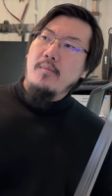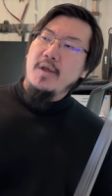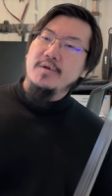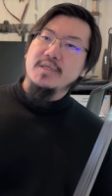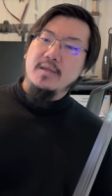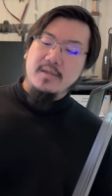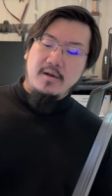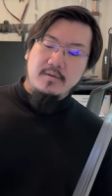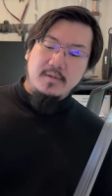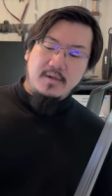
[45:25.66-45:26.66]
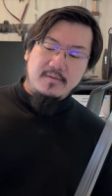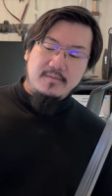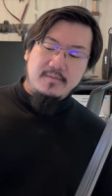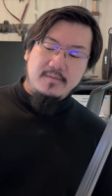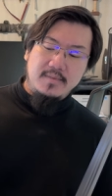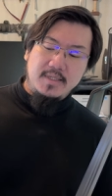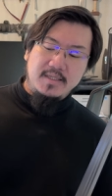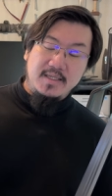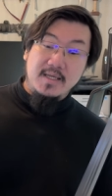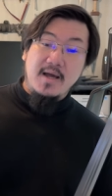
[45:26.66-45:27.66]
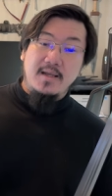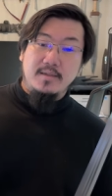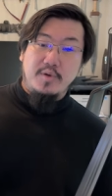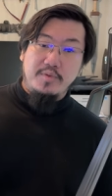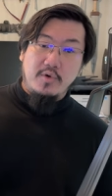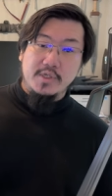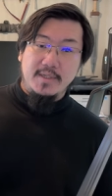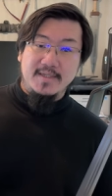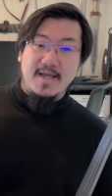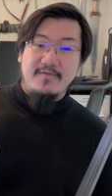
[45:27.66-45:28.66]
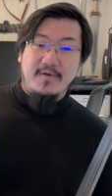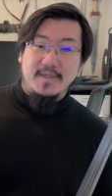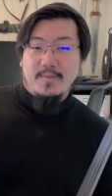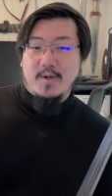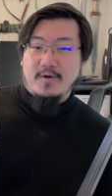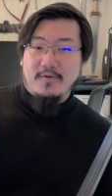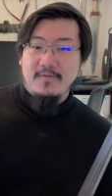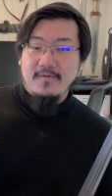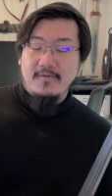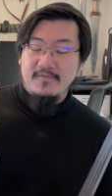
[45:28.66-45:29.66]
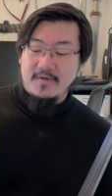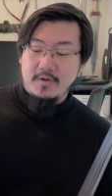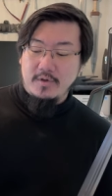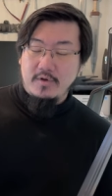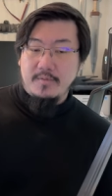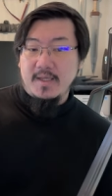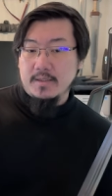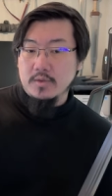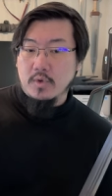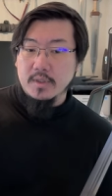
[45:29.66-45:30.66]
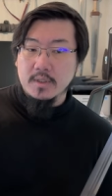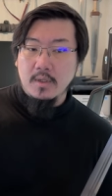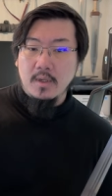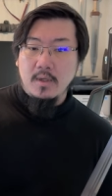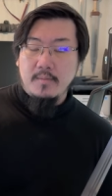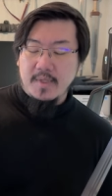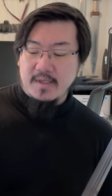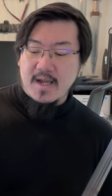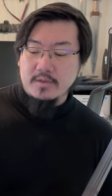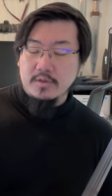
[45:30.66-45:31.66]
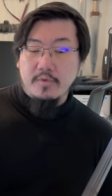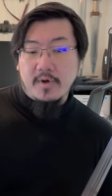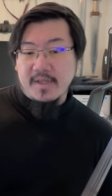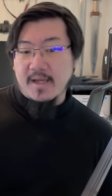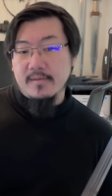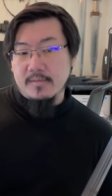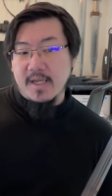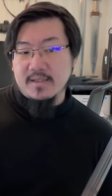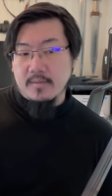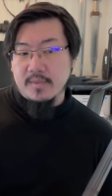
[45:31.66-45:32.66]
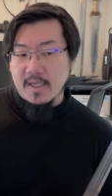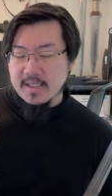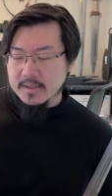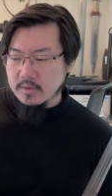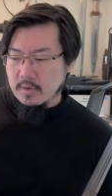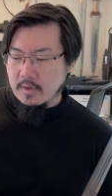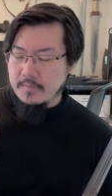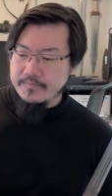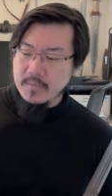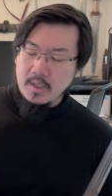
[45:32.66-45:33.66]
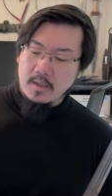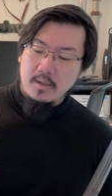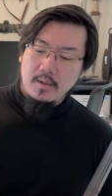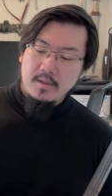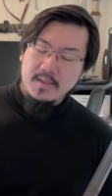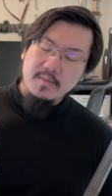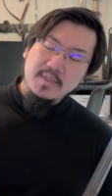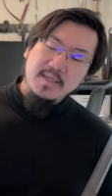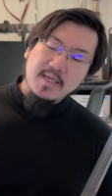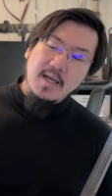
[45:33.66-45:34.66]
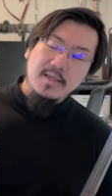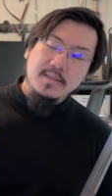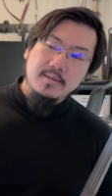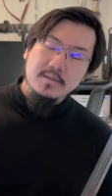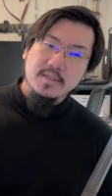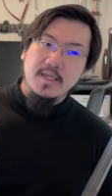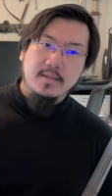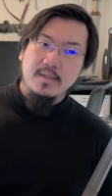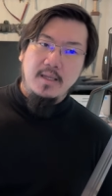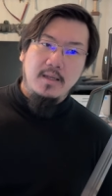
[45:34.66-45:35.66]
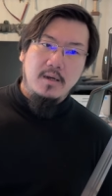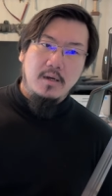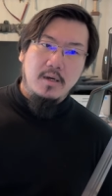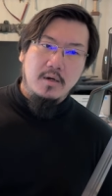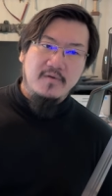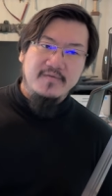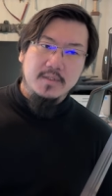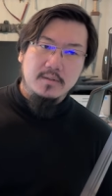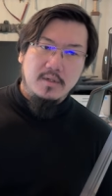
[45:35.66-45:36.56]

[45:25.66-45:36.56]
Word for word: here's the thing: they're, they're, the design, the proportion is not very typical for your European swords, but not to the point that makes them ahistorical. Some of the designs, just like the art of